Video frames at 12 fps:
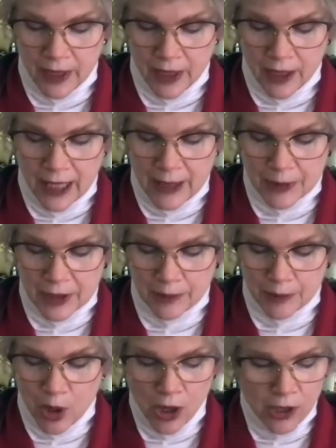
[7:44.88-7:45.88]

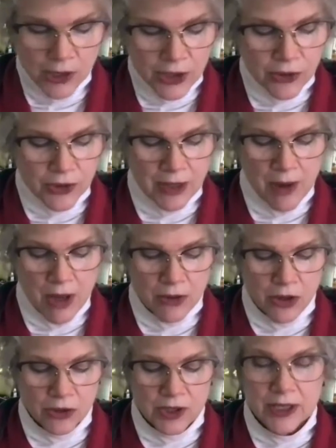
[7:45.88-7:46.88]
Absalom also somehow
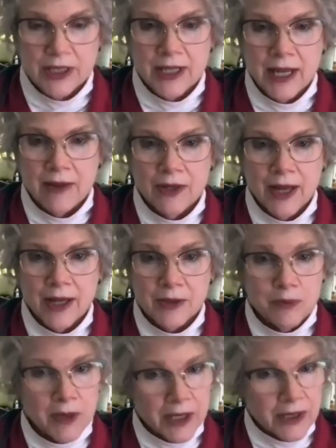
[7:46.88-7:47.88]
knows that David has
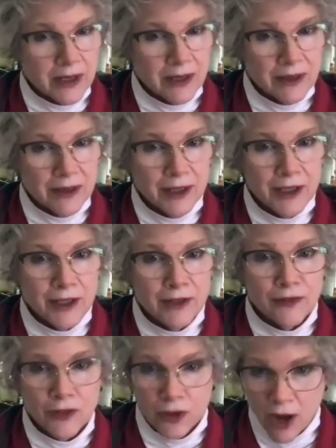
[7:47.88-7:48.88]
basically
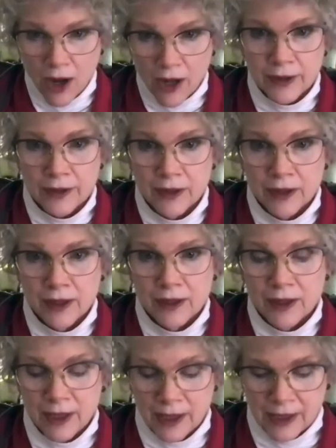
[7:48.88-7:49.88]
forgotten
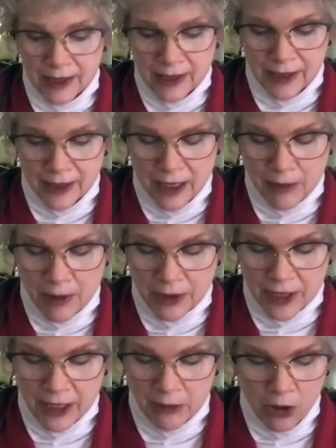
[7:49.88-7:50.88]
the incident about
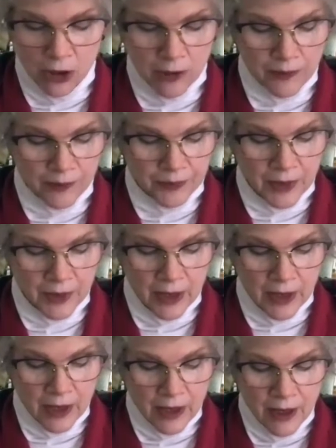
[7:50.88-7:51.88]
Tamar.
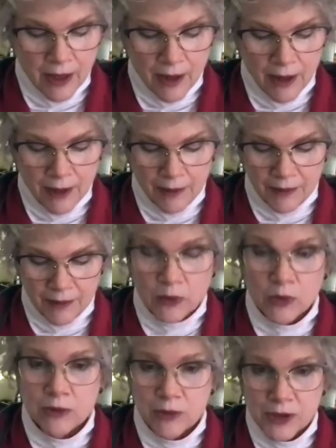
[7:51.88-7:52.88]
It
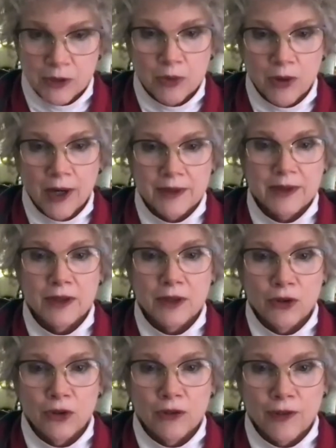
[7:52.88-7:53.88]
wouldn't be surprising,
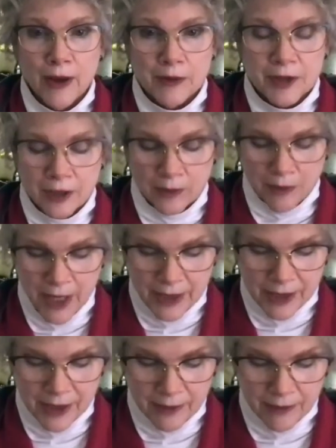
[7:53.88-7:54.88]
you know, if Absalom had
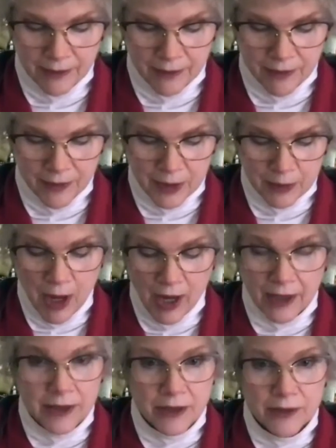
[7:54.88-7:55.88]
some
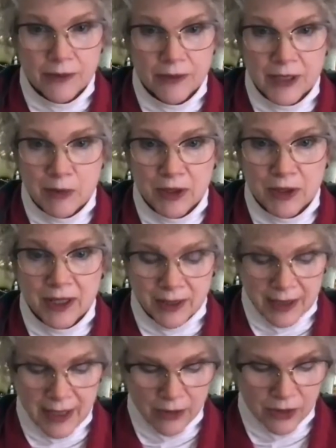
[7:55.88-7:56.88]
spies deep in the
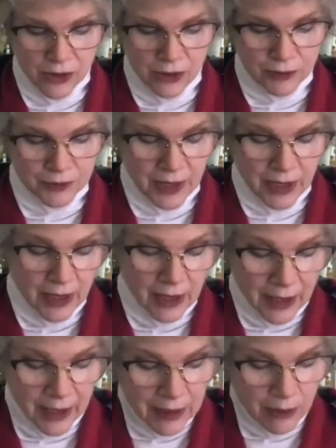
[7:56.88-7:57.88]
king's household.
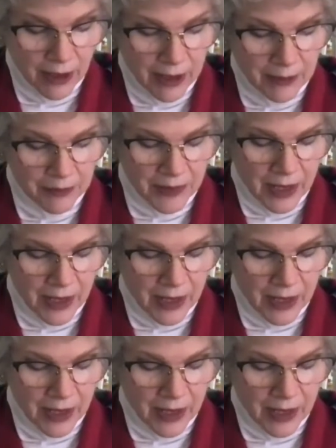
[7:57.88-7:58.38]
Anyway,